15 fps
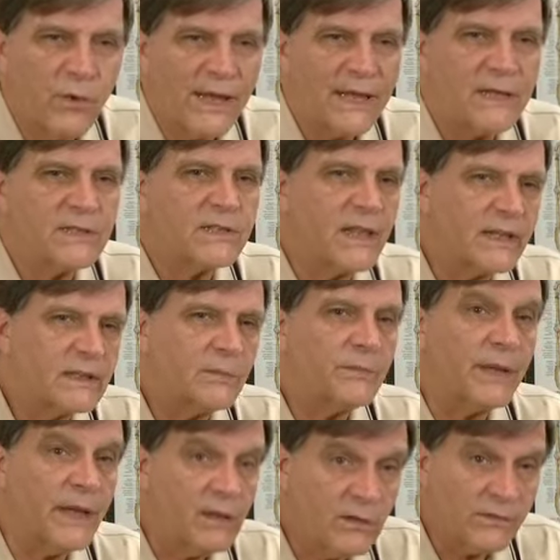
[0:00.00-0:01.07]
ways that the
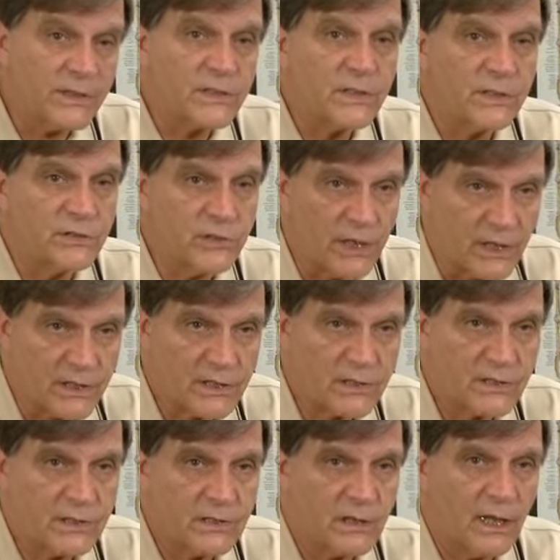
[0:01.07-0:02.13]
pelvis
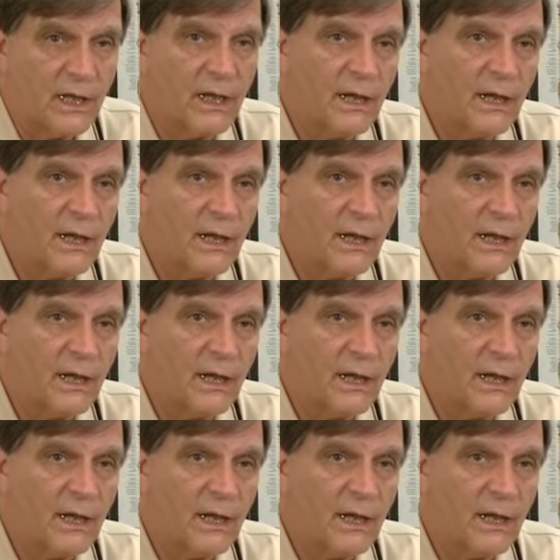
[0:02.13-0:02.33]
adjusts